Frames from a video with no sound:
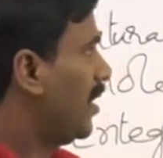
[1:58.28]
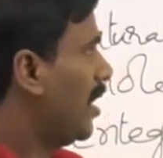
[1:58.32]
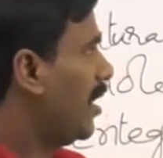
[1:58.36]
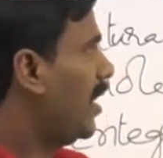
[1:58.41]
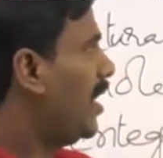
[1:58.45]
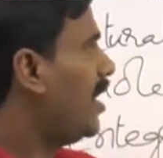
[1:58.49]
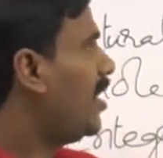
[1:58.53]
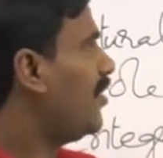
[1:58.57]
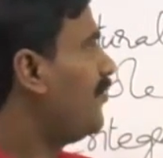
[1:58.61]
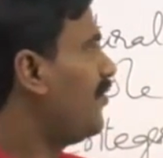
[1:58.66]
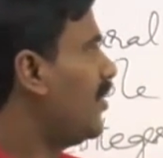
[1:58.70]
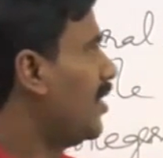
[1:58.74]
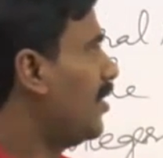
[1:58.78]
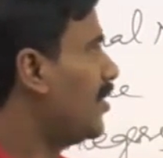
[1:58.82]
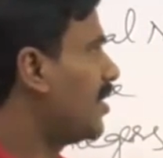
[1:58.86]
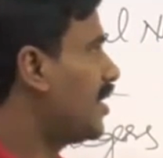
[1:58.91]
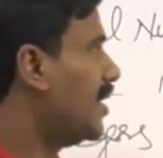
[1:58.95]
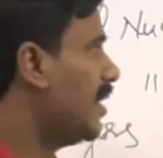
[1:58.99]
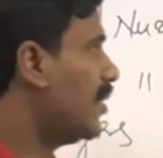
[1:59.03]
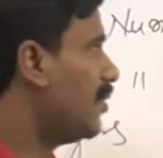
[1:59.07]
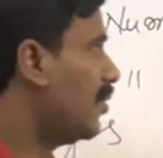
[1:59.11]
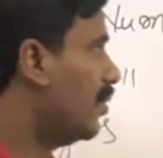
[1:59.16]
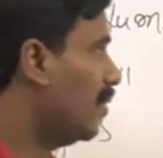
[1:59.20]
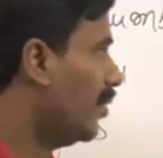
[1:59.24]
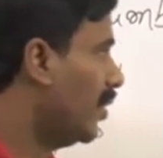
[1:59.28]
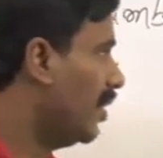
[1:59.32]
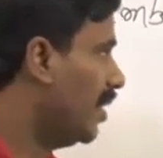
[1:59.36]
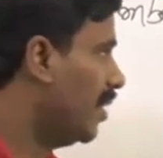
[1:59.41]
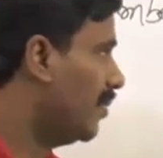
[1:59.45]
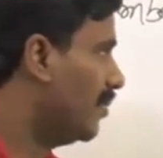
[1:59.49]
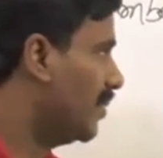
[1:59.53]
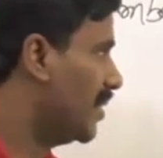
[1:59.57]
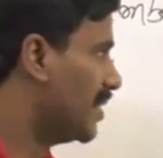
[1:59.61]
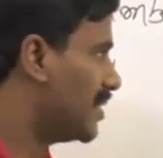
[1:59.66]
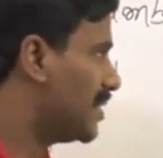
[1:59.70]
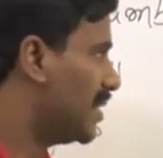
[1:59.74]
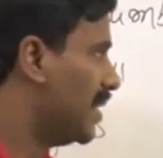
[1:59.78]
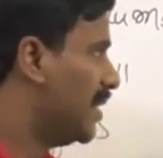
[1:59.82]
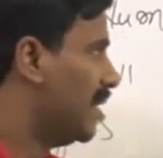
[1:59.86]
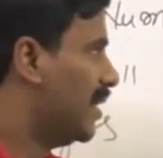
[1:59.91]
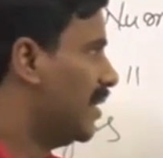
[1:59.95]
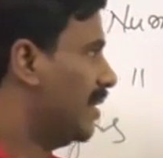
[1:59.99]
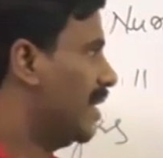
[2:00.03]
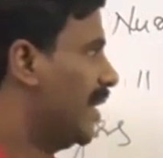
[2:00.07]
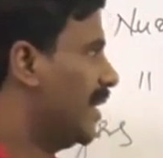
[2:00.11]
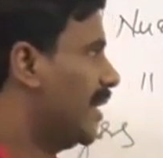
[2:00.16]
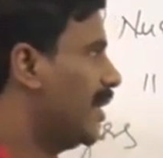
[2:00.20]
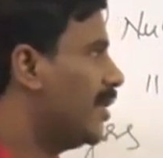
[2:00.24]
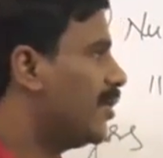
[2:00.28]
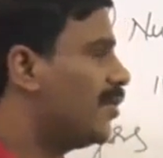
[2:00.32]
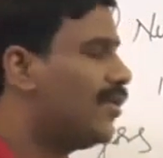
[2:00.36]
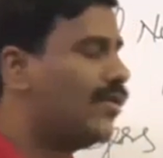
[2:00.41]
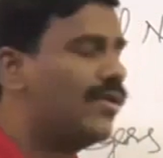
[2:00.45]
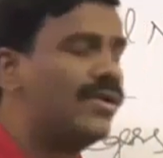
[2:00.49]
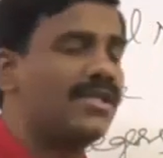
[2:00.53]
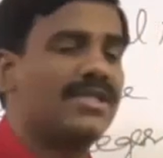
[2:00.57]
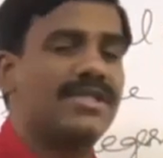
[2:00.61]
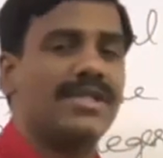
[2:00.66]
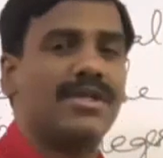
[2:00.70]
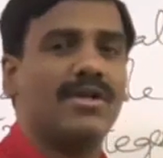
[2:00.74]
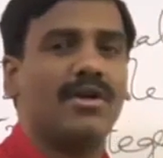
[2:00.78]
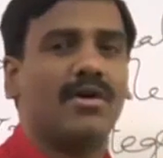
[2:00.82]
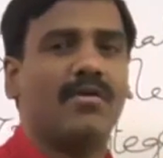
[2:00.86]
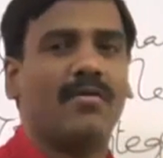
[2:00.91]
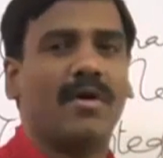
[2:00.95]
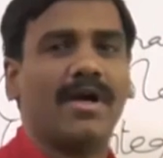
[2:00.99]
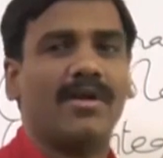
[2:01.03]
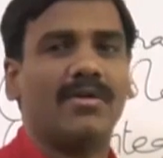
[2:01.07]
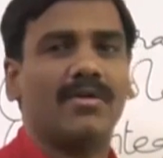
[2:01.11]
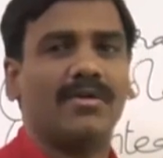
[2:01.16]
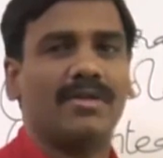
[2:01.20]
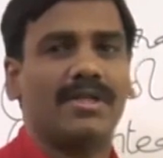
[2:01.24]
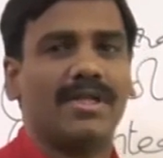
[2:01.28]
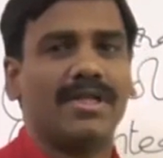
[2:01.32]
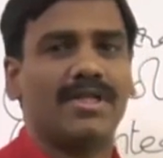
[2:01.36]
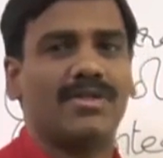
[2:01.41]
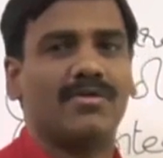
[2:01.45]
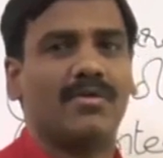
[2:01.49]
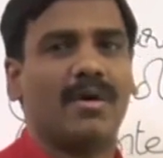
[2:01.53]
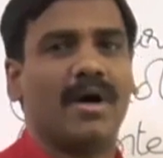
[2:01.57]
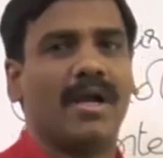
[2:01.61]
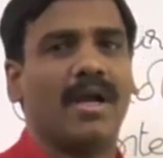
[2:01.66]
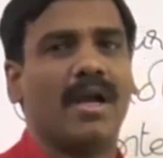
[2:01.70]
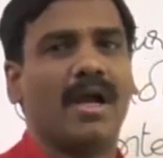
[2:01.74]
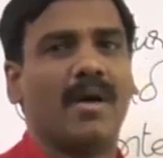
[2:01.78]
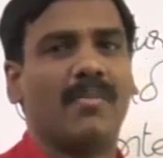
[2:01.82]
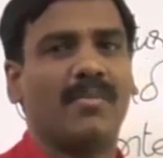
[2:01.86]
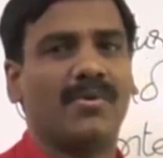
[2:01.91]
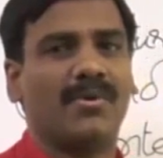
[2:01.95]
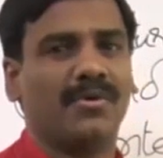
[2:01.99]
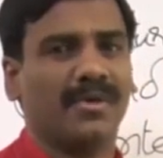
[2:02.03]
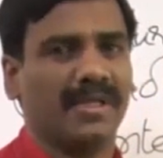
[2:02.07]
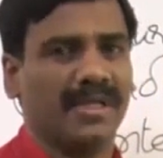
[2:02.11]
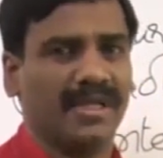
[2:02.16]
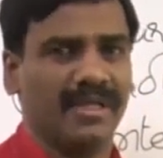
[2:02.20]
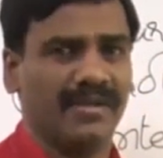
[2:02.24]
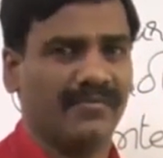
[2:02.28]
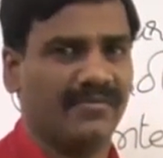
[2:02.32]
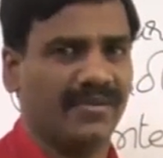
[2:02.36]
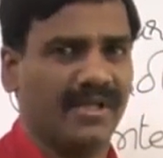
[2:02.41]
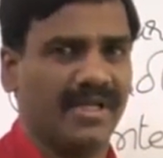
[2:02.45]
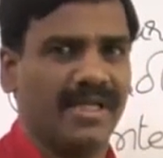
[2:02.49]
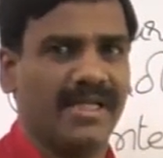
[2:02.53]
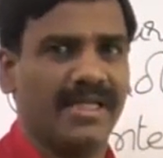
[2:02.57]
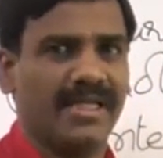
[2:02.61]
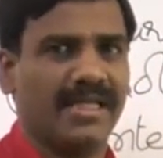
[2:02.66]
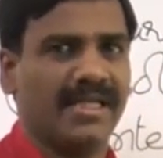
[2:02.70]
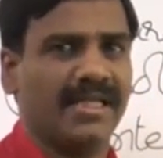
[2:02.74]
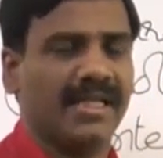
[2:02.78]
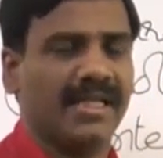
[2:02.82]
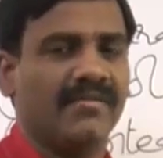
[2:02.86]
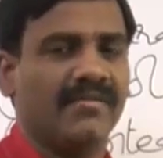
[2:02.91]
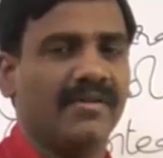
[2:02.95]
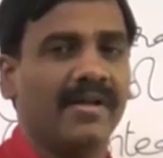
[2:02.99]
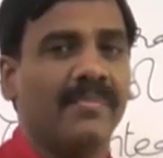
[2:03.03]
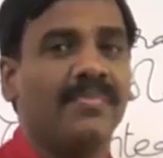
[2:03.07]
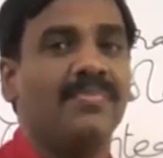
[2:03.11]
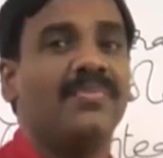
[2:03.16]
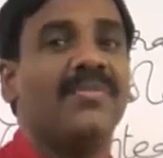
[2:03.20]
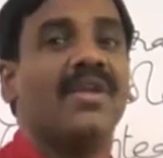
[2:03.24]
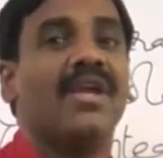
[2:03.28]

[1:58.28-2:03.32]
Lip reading: Already if you are looking at whole numbers, they include 0, 1, 2, 3, so on up to infinity way.